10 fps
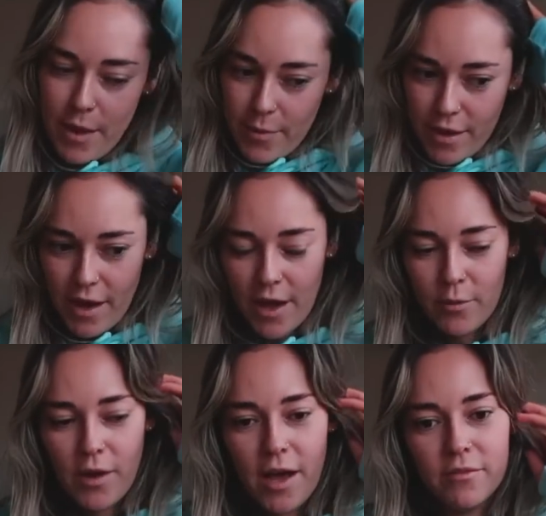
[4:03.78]
Maybe I
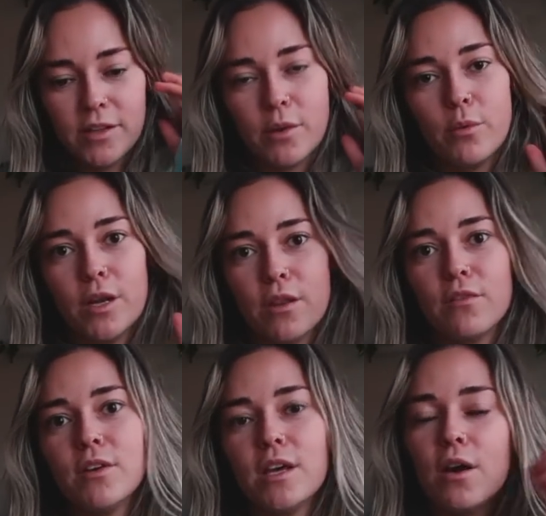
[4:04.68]
will have like one other
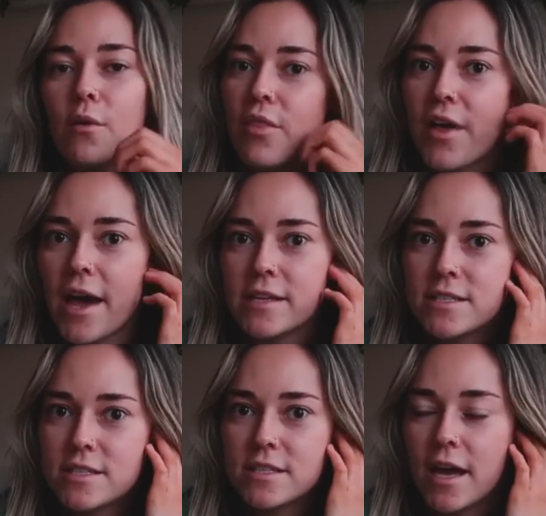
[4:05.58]
video
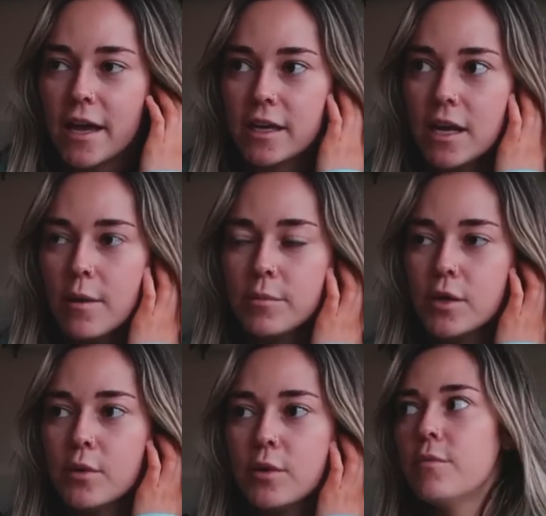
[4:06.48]
that I can
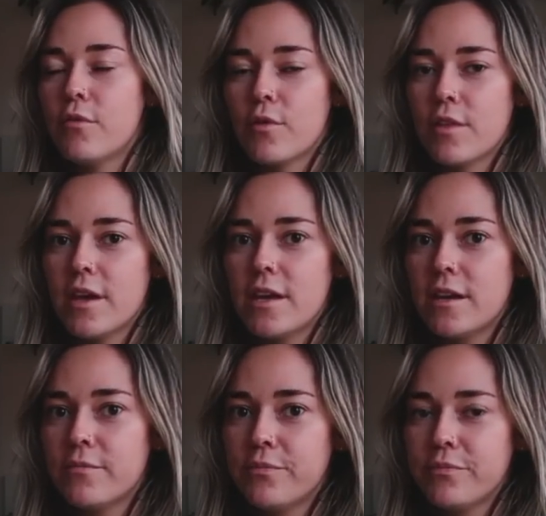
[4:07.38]
upload before
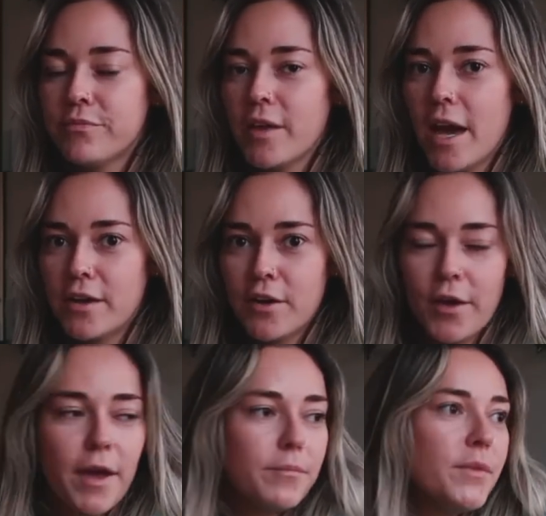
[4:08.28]
then. I don't know
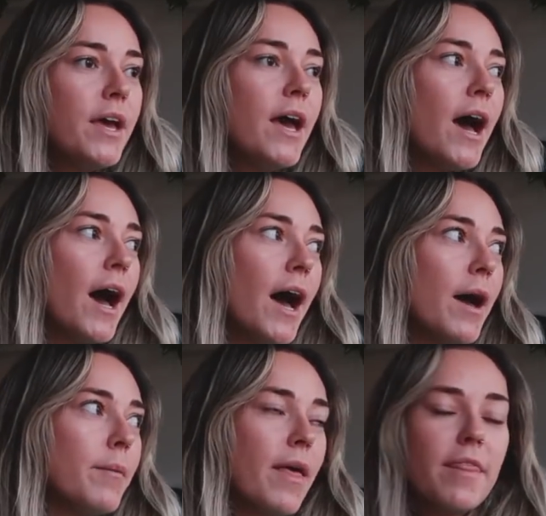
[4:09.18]
yet.
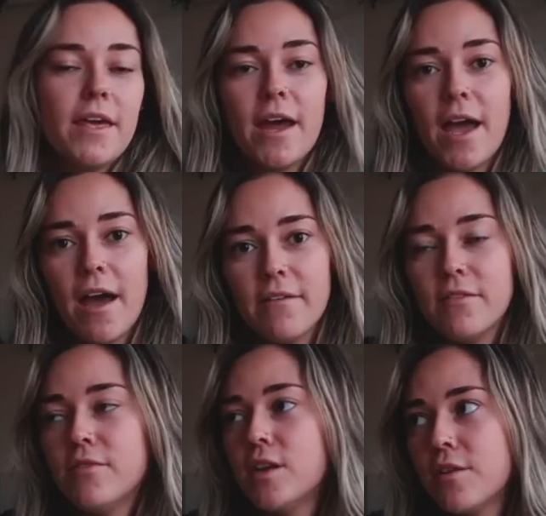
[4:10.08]
Um, and then I have
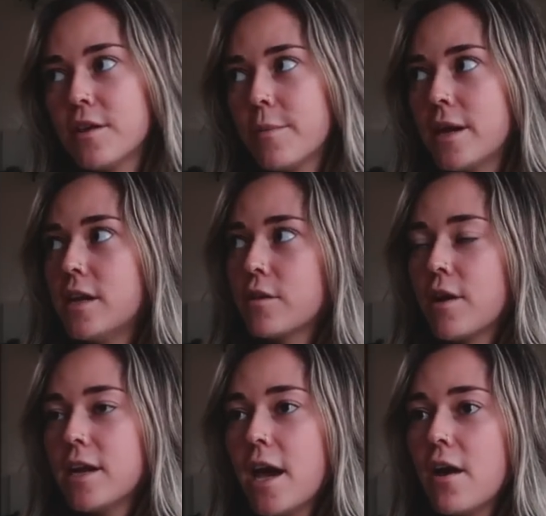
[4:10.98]
a video that I'm editing
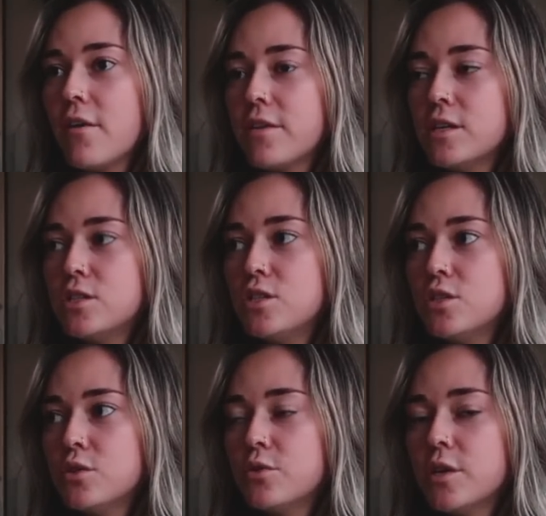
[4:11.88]
right now that is
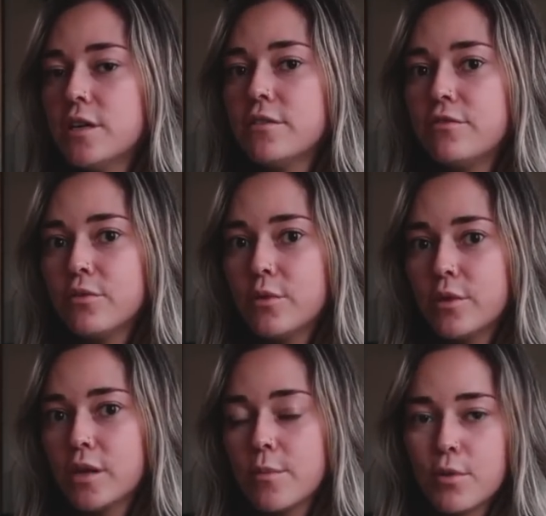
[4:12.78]
due
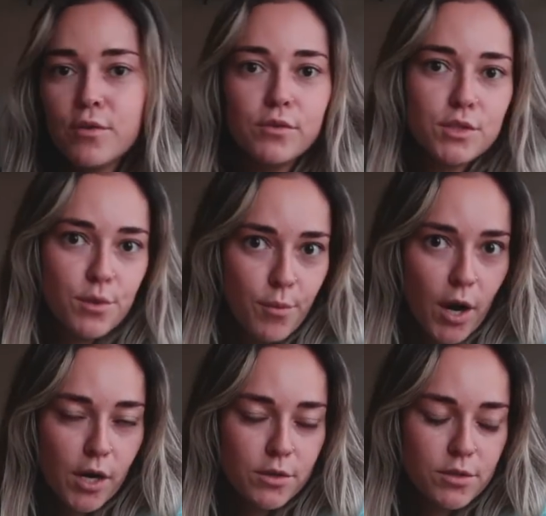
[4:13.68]
for approval
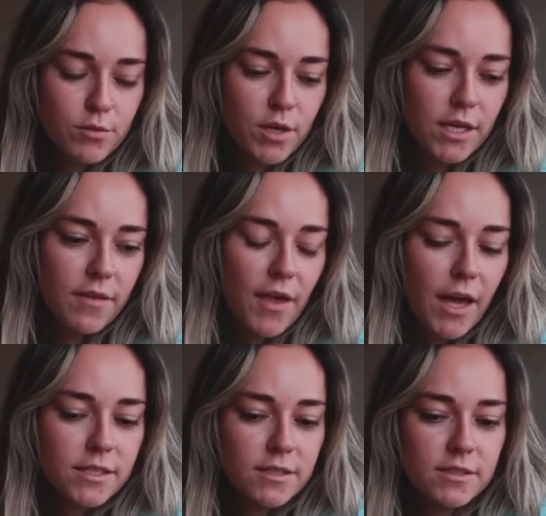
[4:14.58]
tomorrow. So I'm trying to get
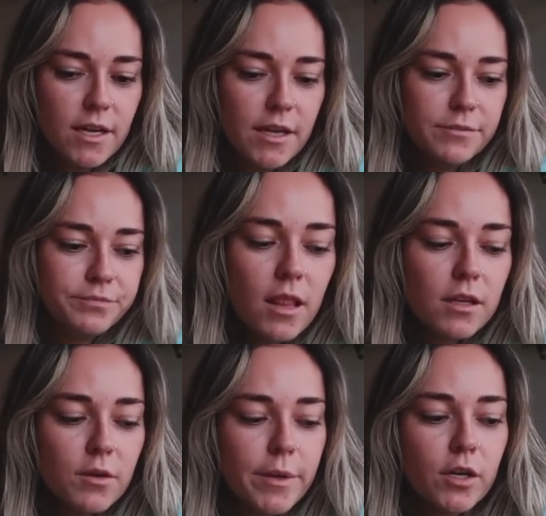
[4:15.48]
that done a
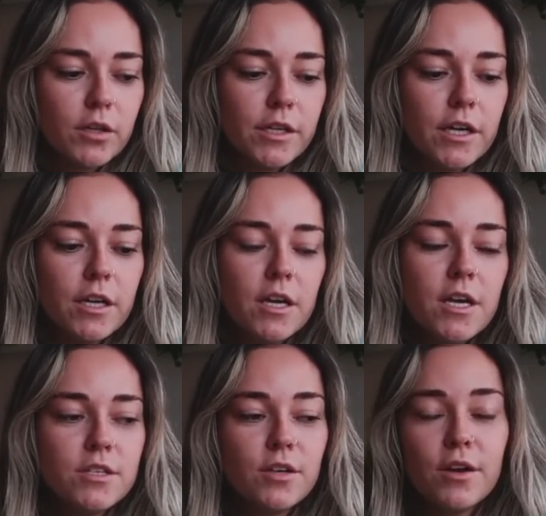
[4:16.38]
little bit earlier. So
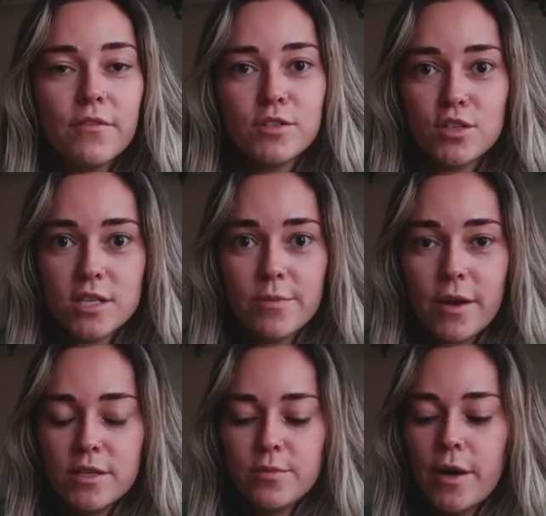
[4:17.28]
I don't have to stress
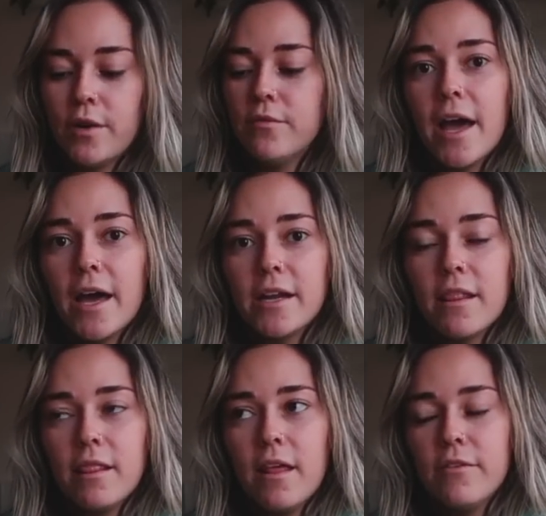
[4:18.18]
about it tomorrow. I
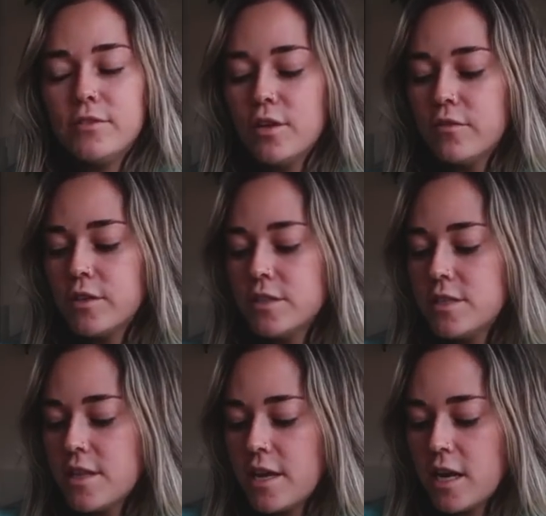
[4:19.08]
had
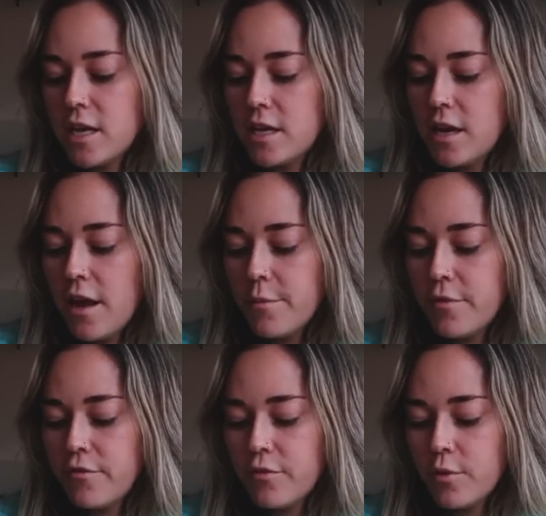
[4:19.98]
leftovers that I heated up
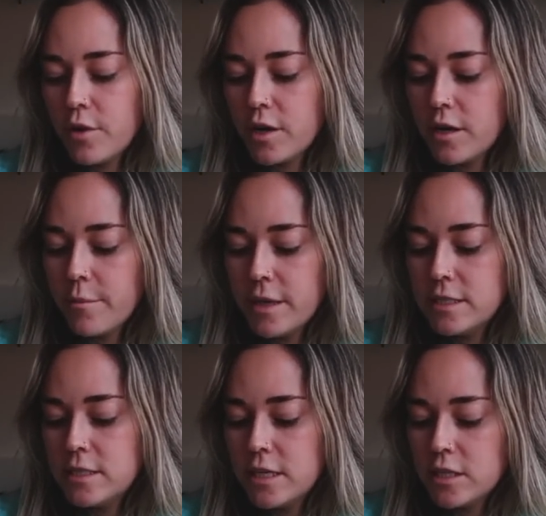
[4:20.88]
for my
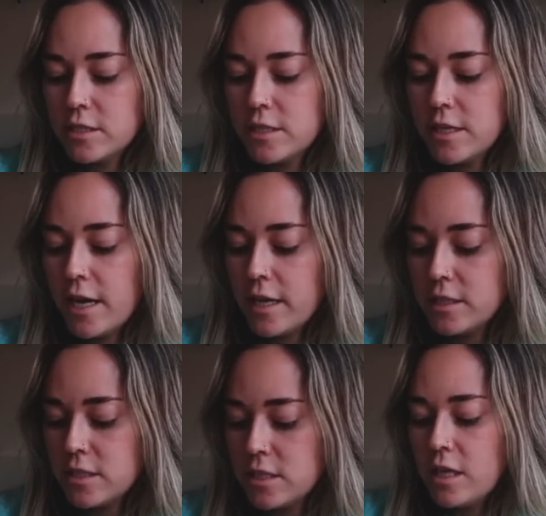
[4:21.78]
dinner tonight.